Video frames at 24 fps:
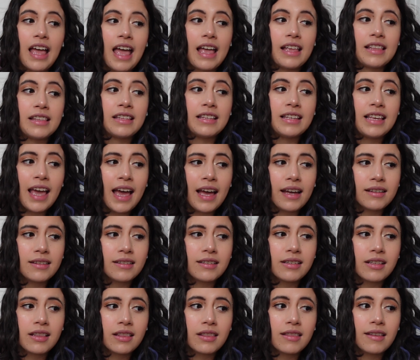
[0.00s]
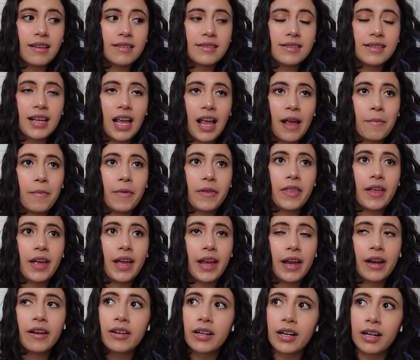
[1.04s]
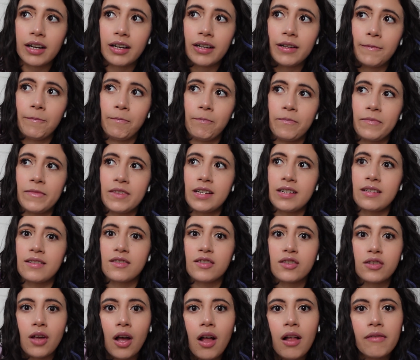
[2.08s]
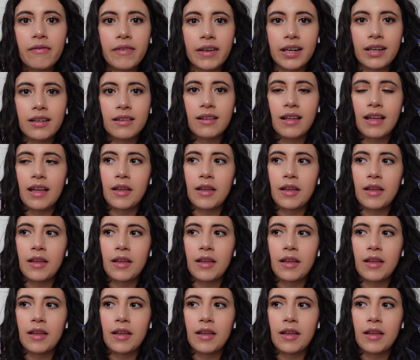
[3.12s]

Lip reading: And yet this time the haircut didn't solve it.